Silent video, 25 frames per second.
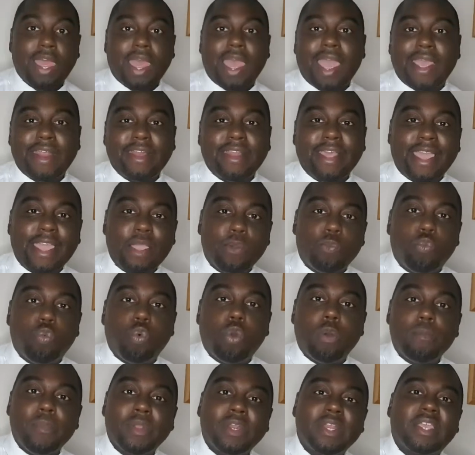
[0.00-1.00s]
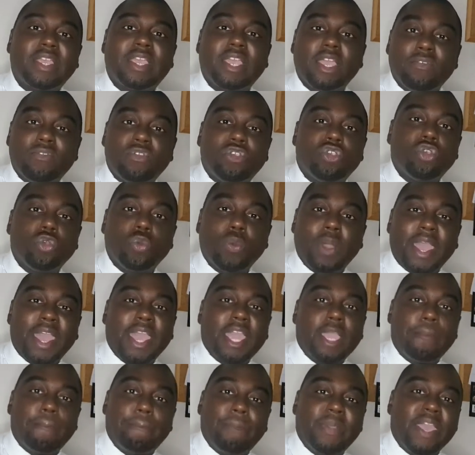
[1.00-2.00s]
and a woman gives you
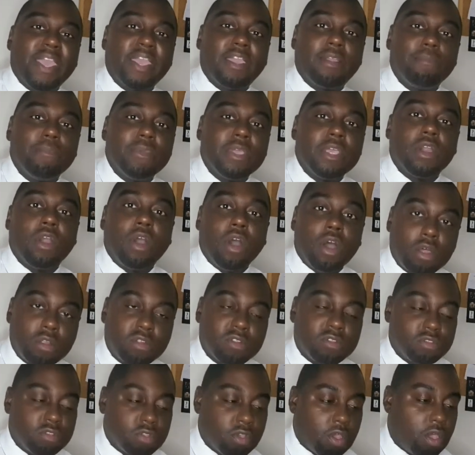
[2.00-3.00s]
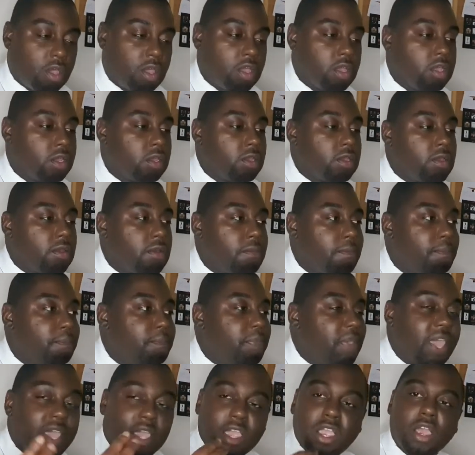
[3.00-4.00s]
a pick me answer,
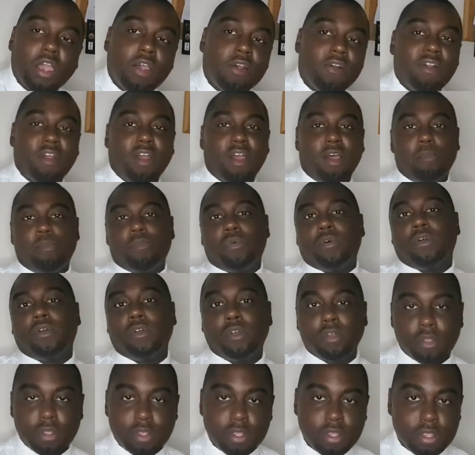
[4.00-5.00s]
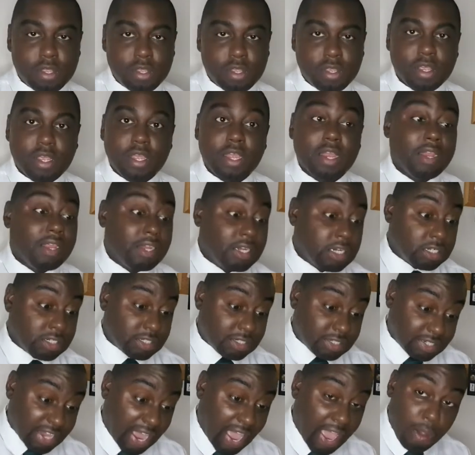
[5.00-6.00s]
pick her up.
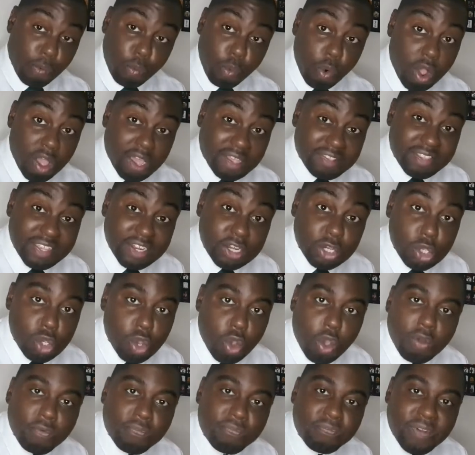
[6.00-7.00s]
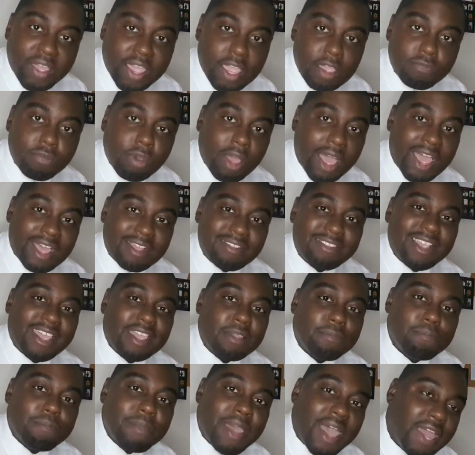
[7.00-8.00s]
That works in your favor as a
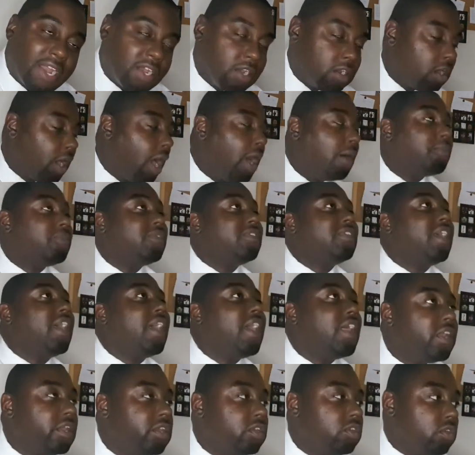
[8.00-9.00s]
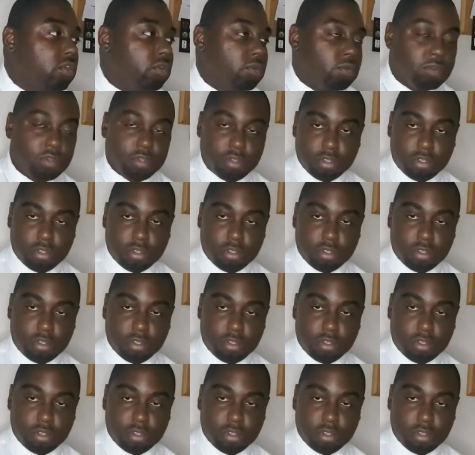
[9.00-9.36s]
man. I'm telling you,